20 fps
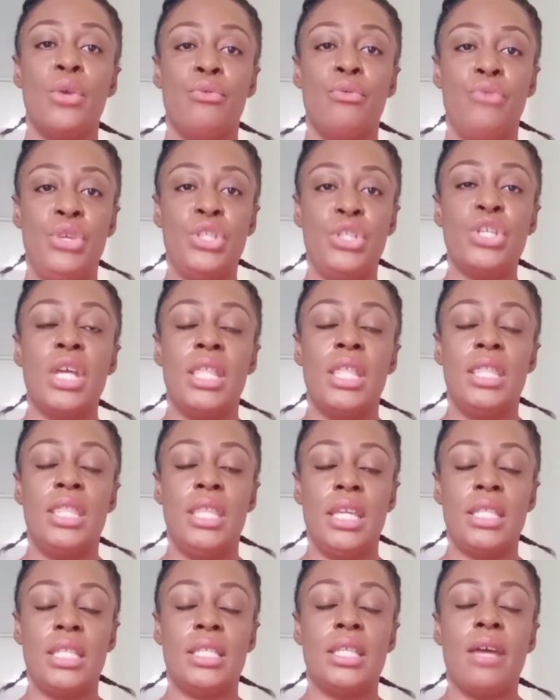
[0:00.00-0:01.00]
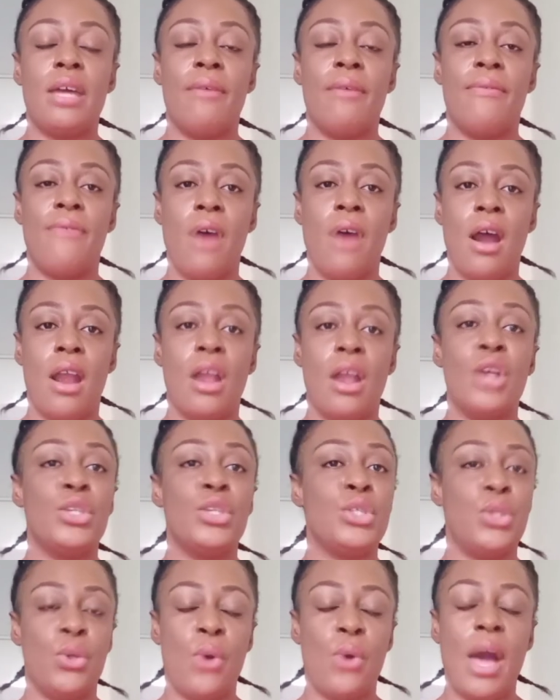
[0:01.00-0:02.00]
reached this far,
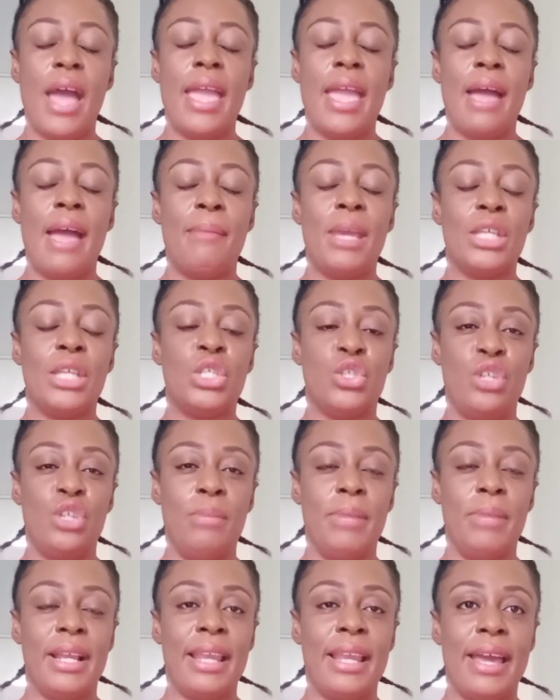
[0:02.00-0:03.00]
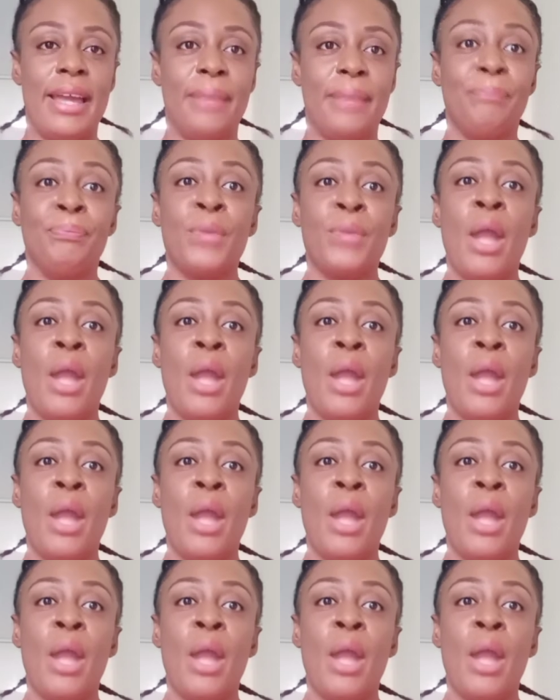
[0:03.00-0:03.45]
so I am extremely glad.